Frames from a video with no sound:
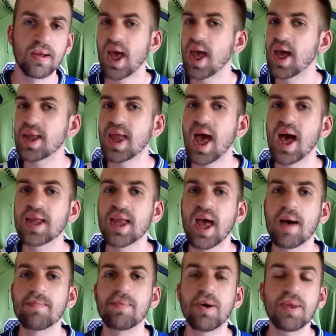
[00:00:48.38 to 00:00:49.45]
and had to
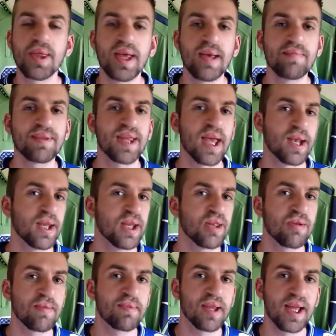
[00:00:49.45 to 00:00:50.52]
have both hips and knees
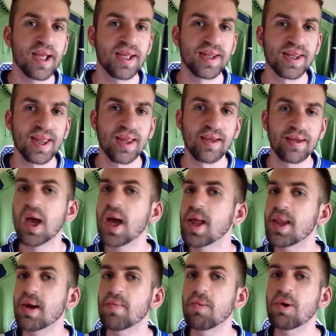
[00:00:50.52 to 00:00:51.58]
replaced.
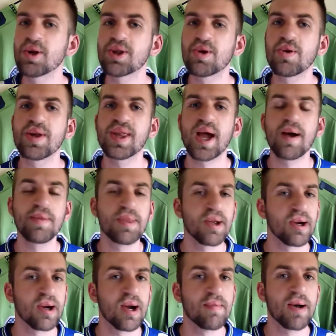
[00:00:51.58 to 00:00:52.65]
There are more stories out
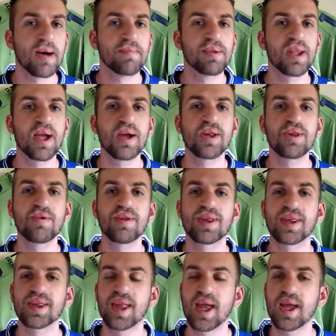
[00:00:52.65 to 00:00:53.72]
there about players who have
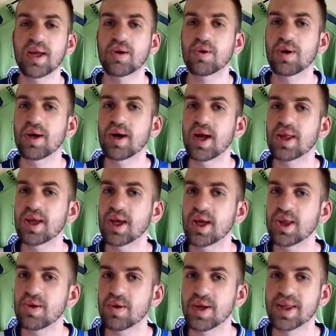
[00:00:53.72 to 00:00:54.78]
sustained career-ending
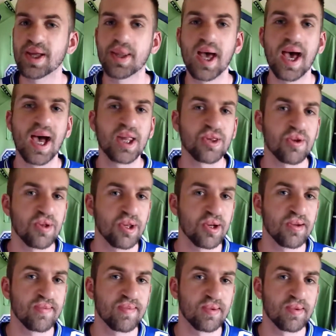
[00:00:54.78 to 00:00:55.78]
injuries on that AstroTurf.